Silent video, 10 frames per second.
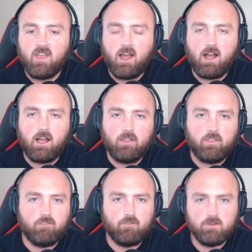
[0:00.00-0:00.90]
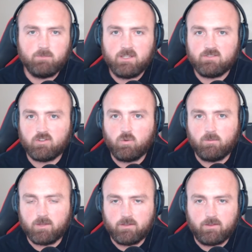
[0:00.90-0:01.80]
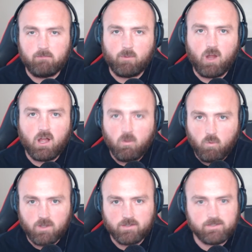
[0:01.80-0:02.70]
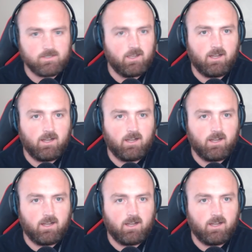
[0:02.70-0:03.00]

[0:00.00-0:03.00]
The first piece of equipment that they brought was